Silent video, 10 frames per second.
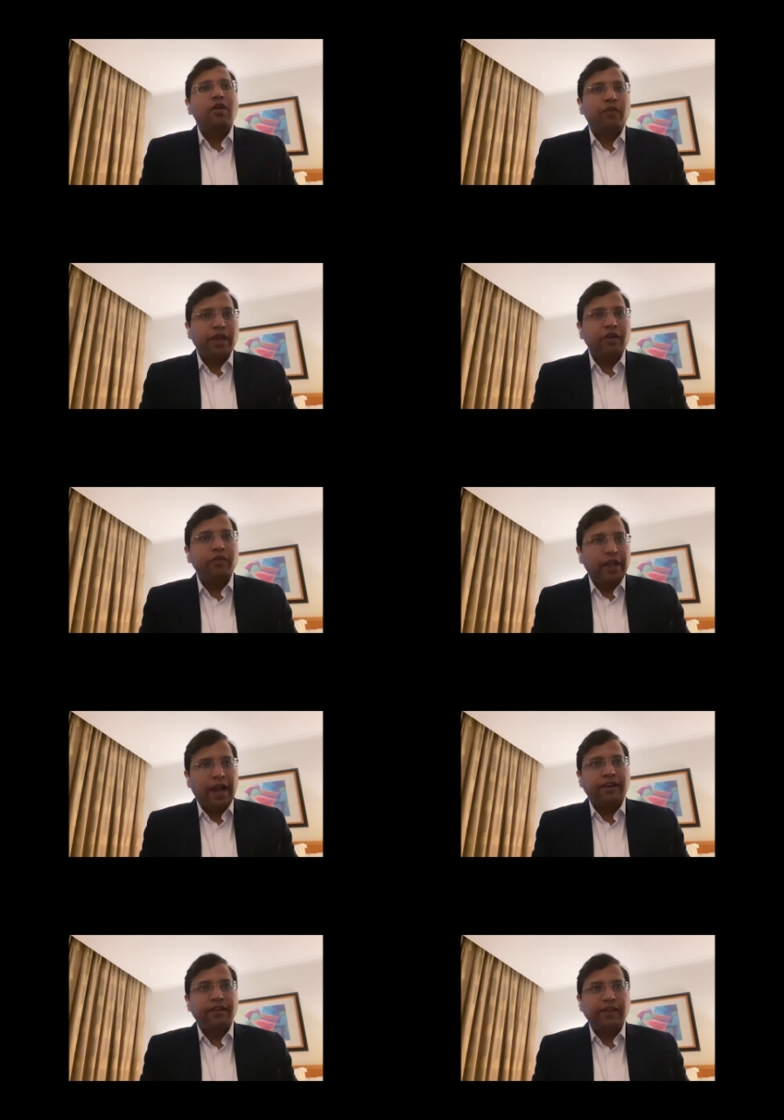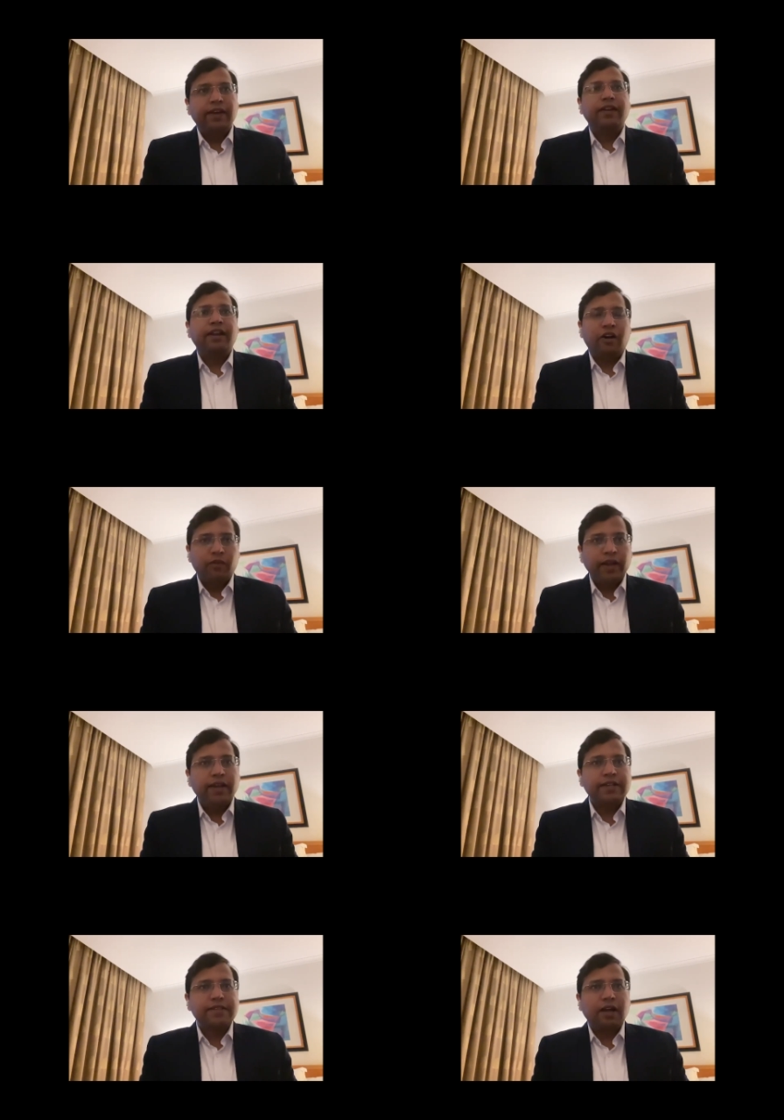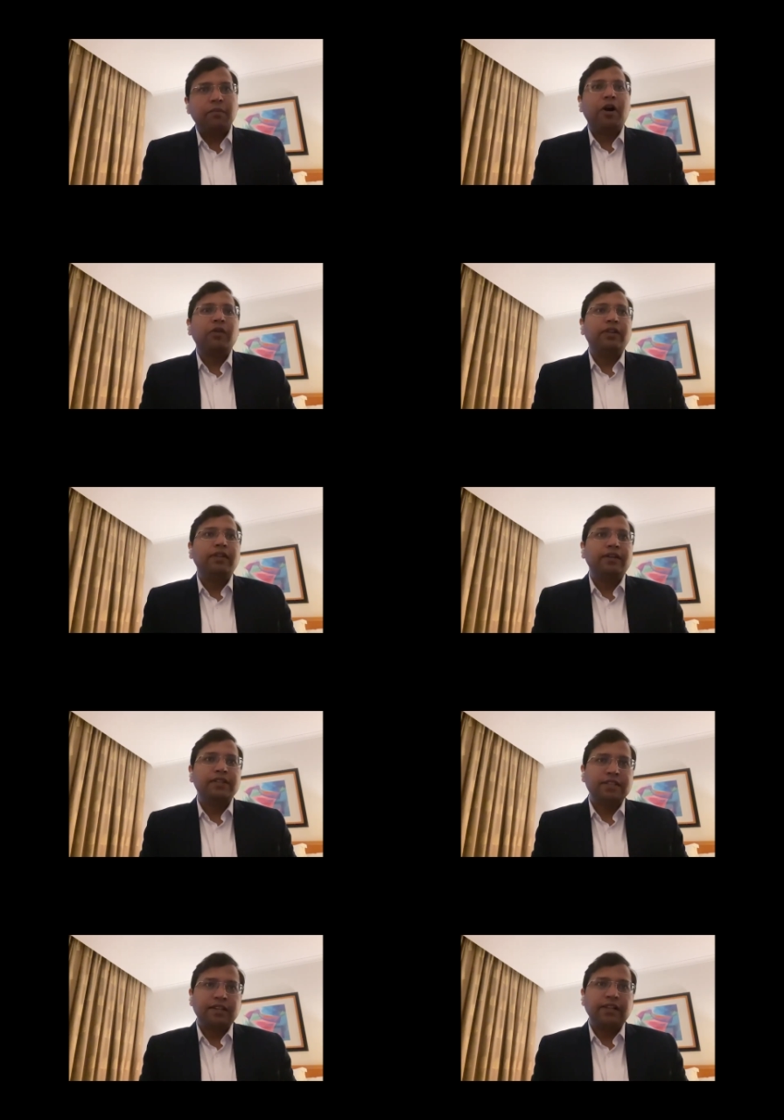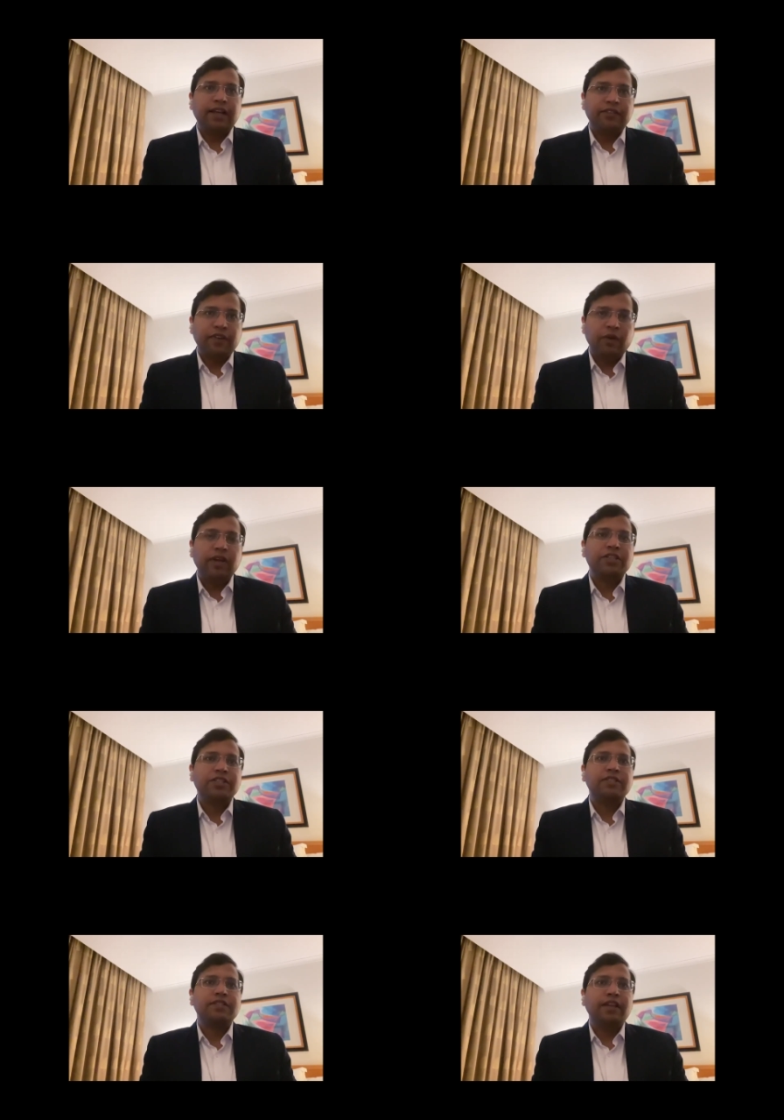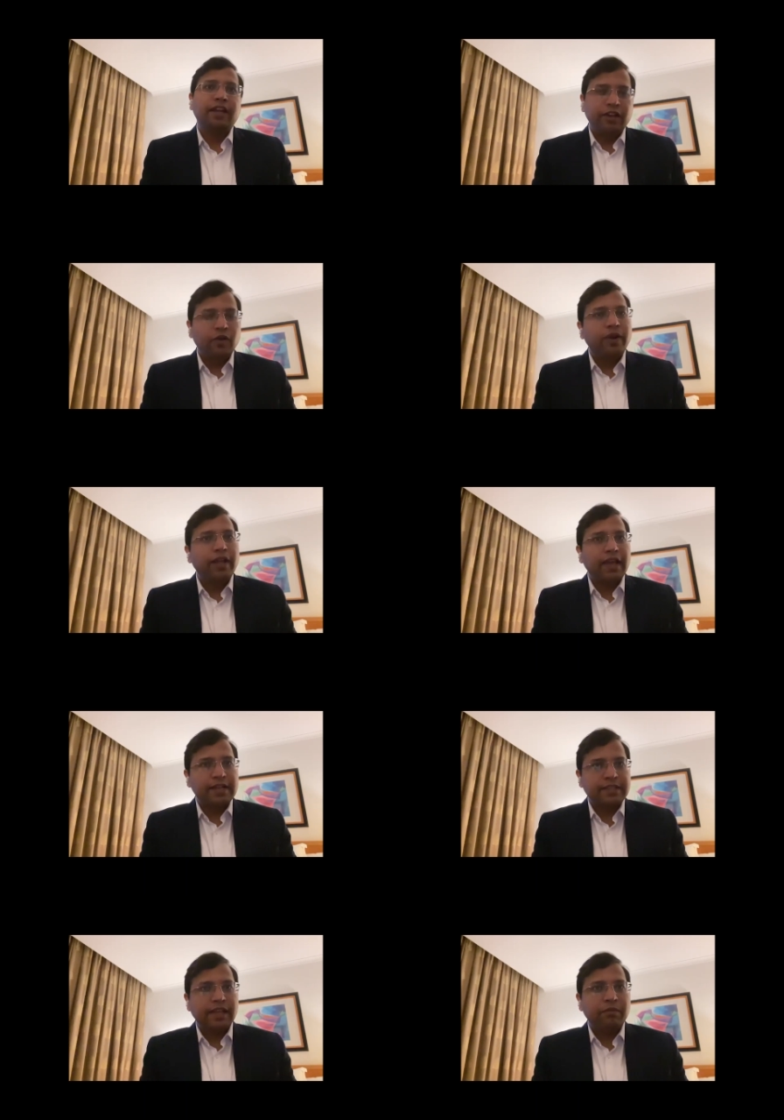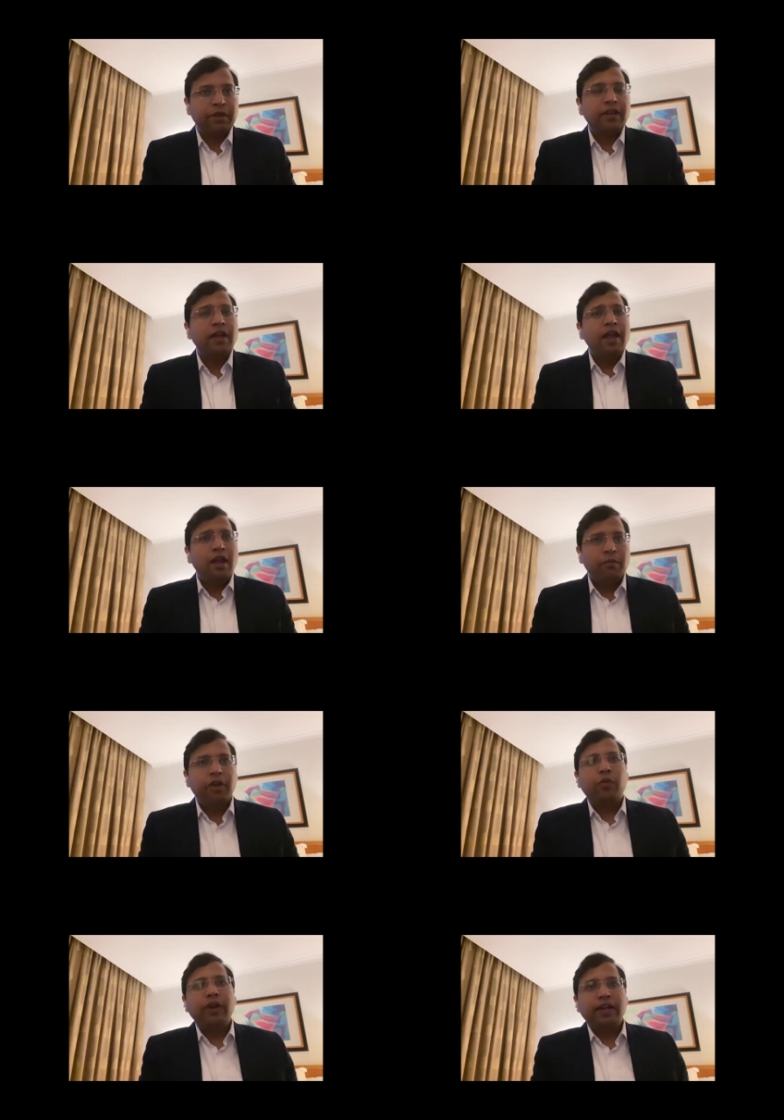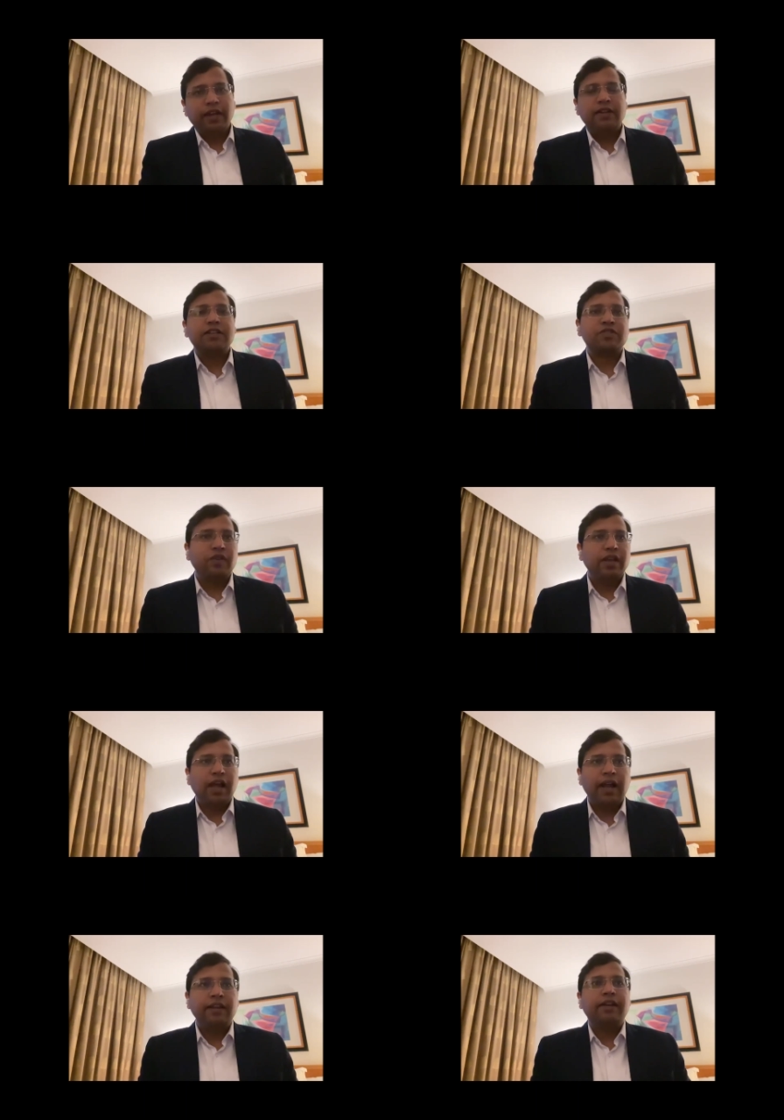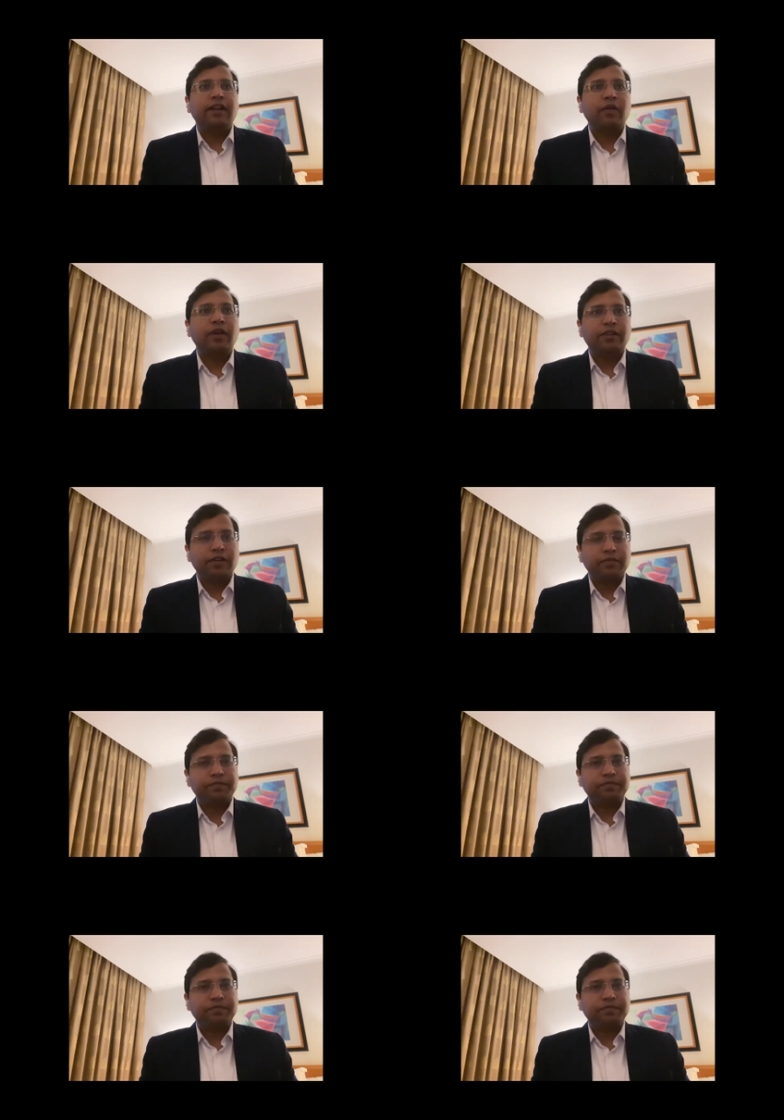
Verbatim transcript: where we had created awareness about the digital health regulations, including SAMD, between industry and the regulator.